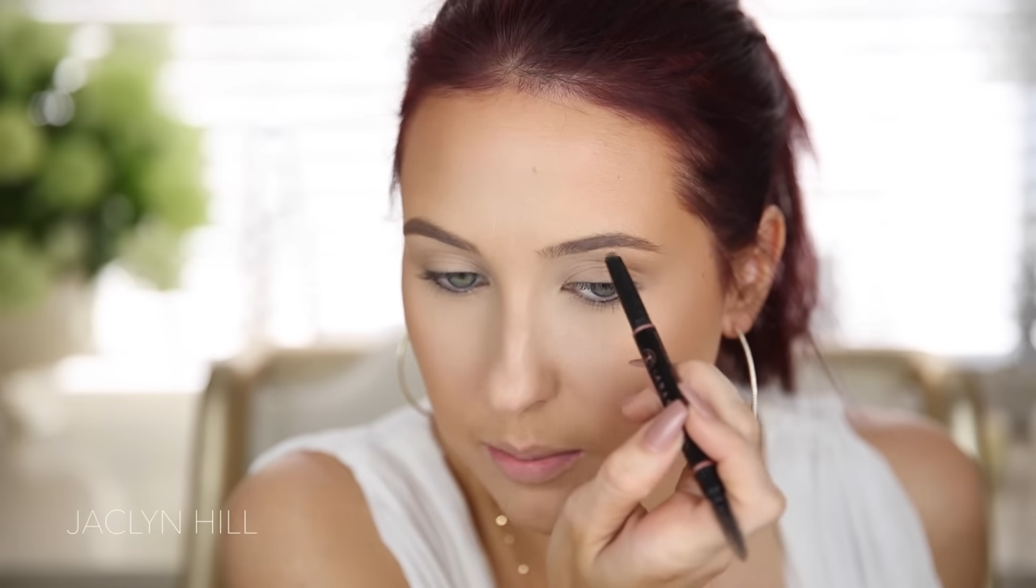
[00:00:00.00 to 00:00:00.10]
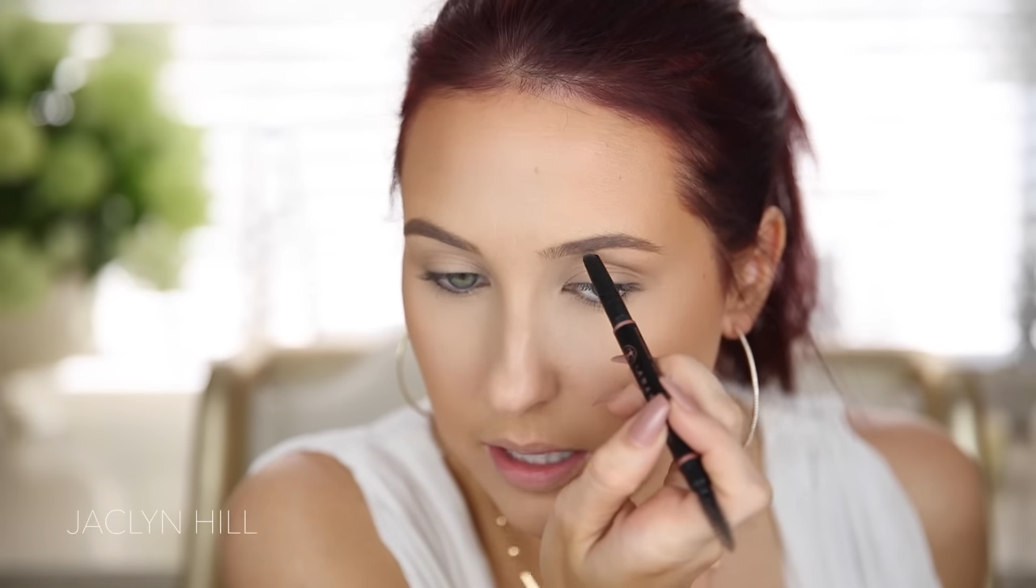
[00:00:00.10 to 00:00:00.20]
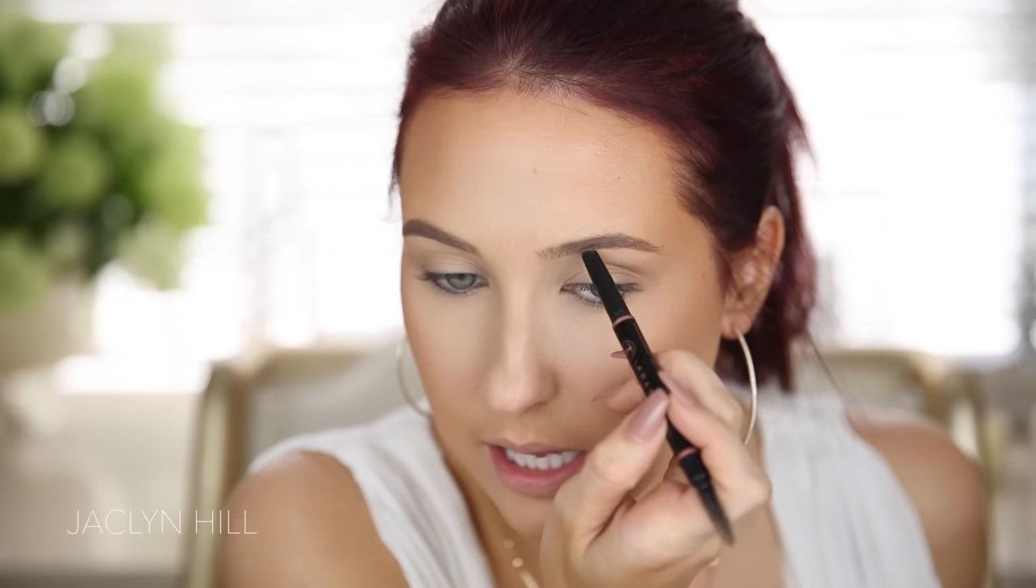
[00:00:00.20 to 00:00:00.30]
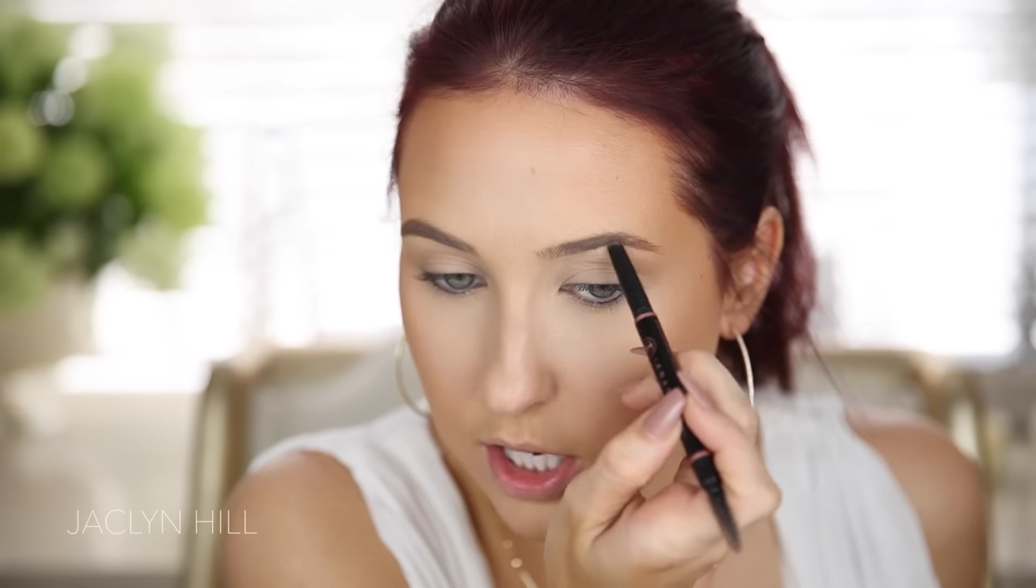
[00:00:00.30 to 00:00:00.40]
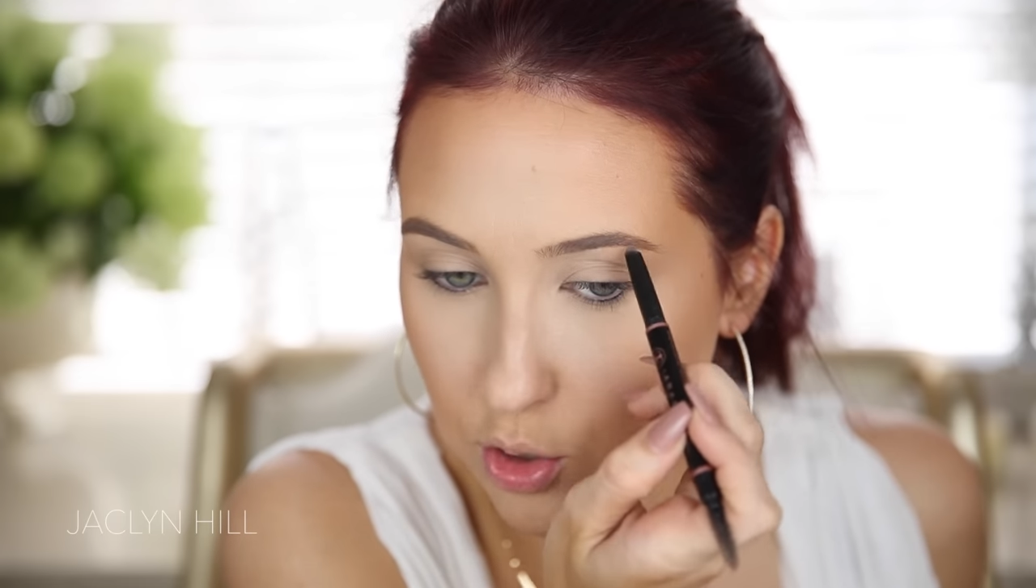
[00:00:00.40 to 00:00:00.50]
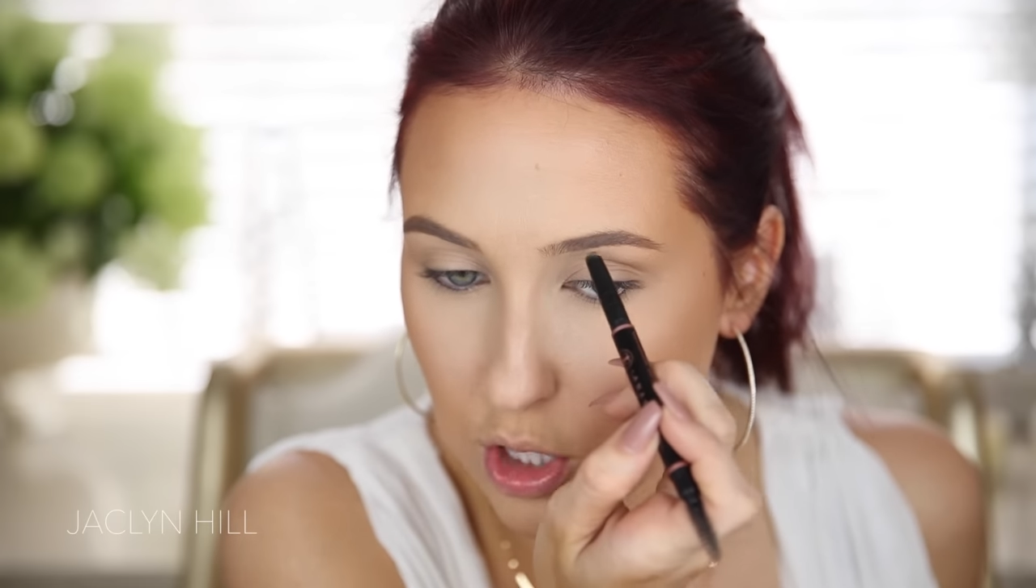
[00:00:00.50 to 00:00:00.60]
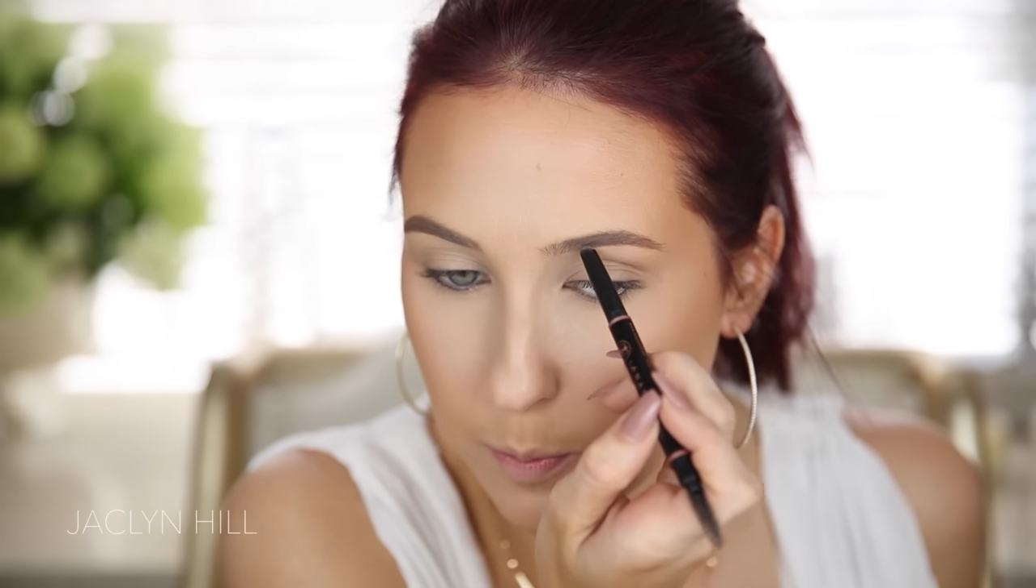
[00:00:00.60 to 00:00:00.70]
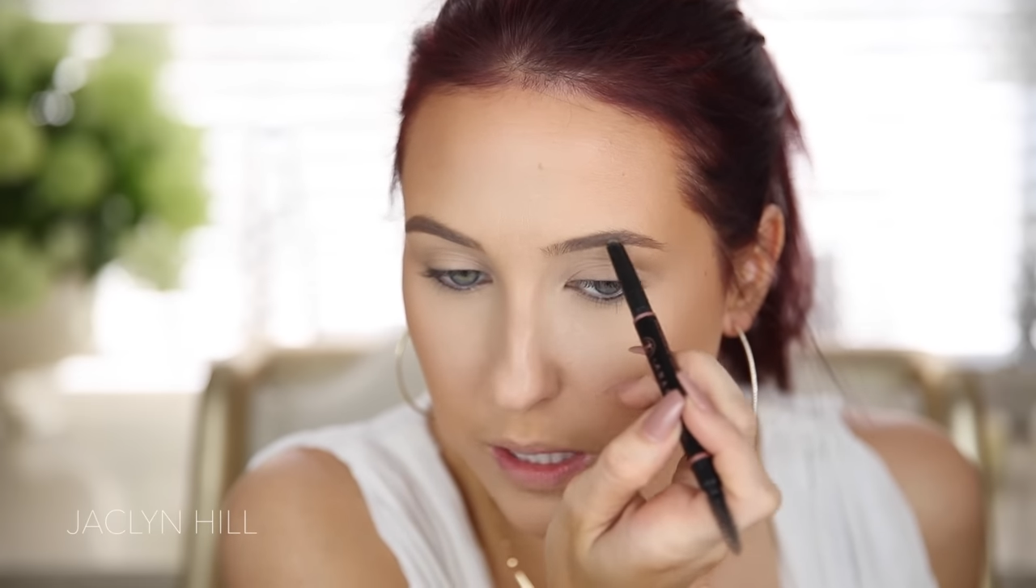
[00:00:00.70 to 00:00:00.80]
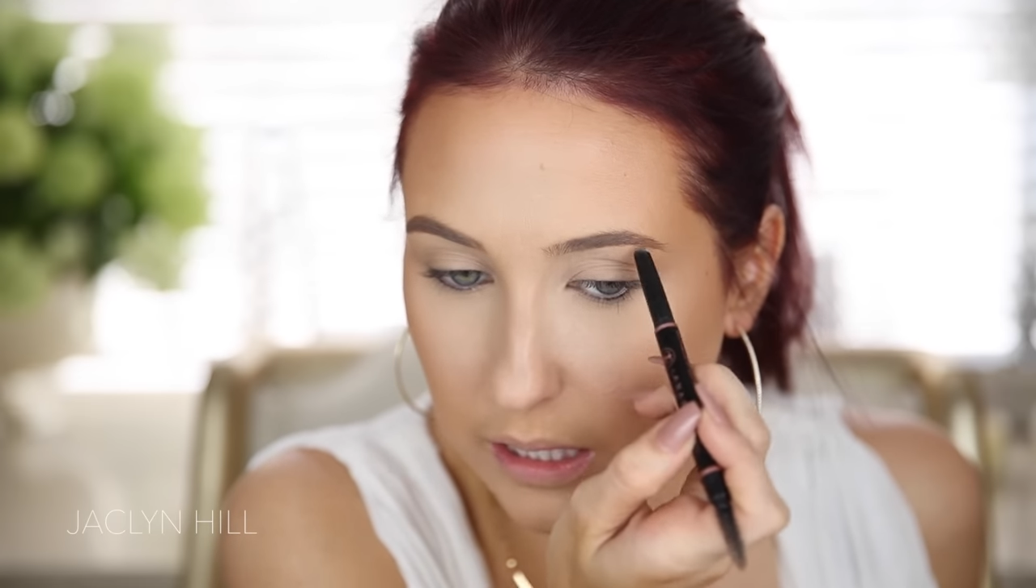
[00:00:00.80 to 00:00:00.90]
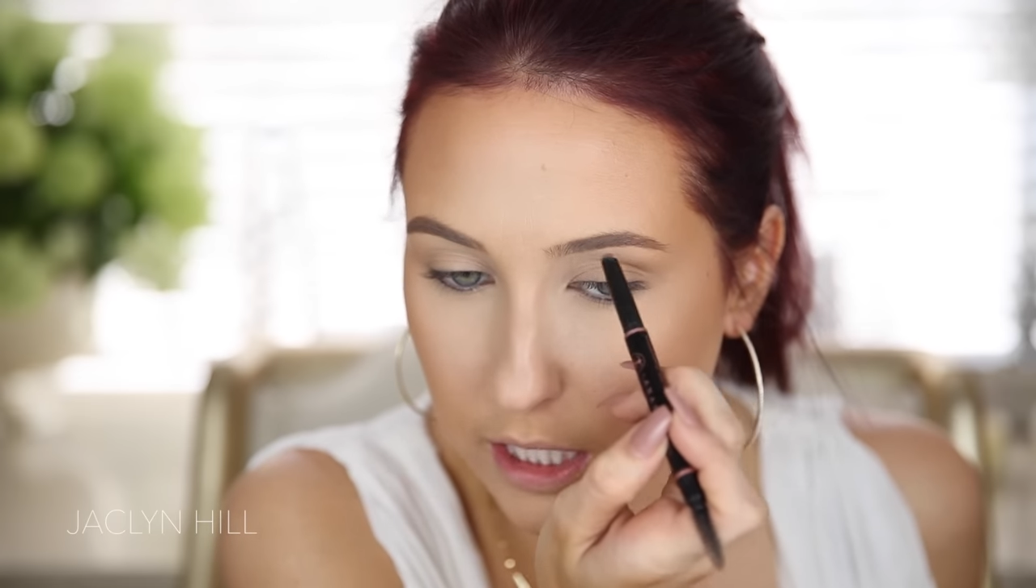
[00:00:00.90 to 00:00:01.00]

I'm like, can't you just be